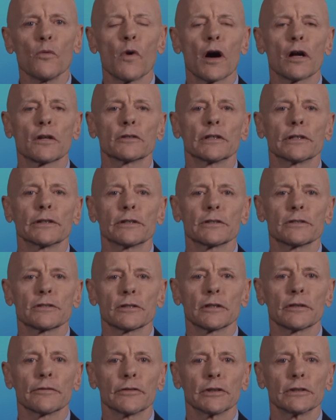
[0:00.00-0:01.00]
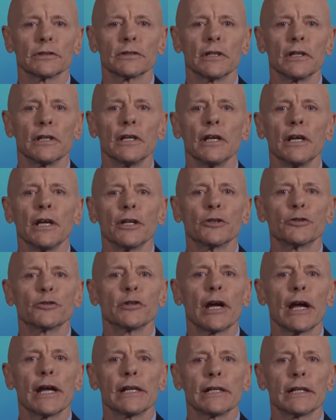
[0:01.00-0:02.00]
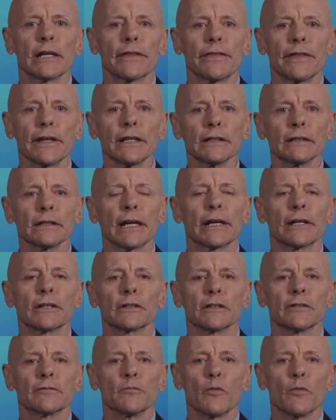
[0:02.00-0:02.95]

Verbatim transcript: water at the surface, creating a thick layer of